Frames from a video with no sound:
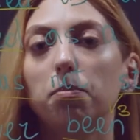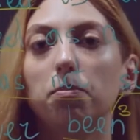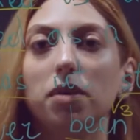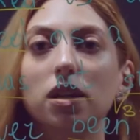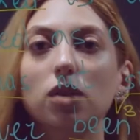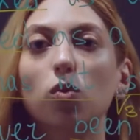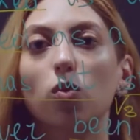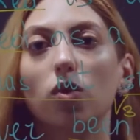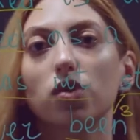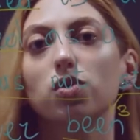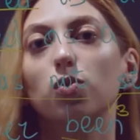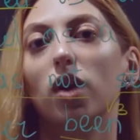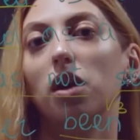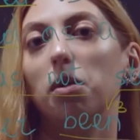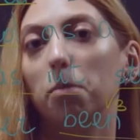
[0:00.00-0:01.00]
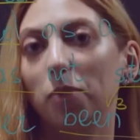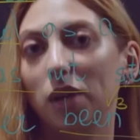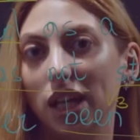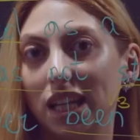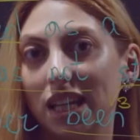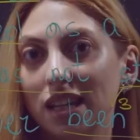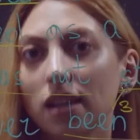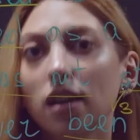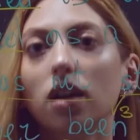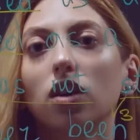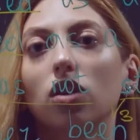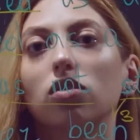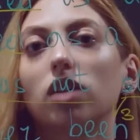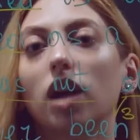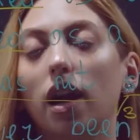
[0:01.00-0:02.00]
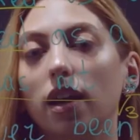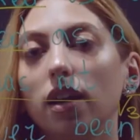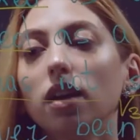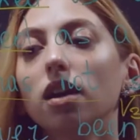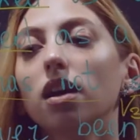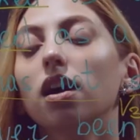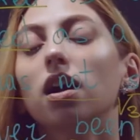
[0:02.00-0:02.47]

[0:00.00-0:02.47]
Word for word: Be was where been, okay?